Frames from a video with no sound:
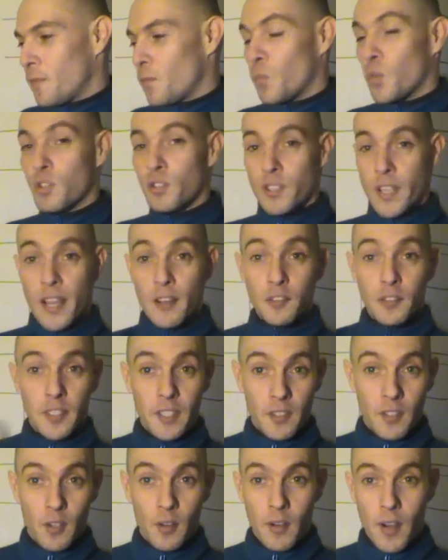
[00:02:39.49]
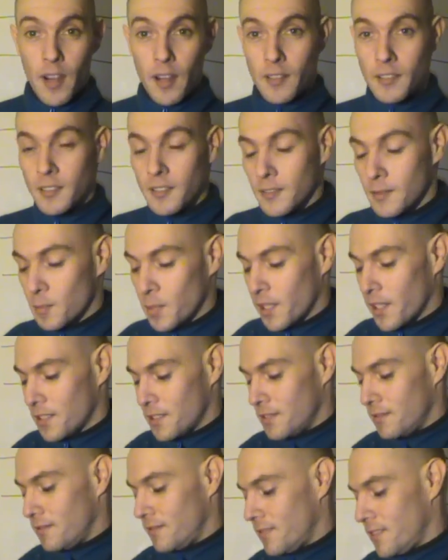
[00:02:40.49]
Which is actually incorrect. But
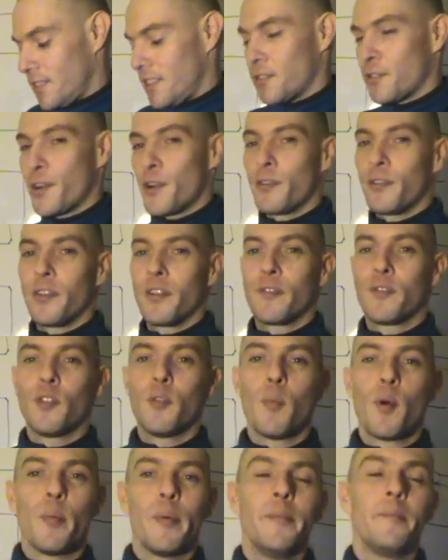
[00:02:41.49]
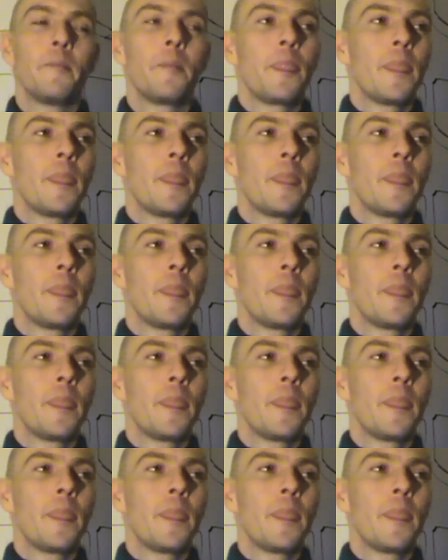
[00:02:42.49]
that's neither here nor there for the moment.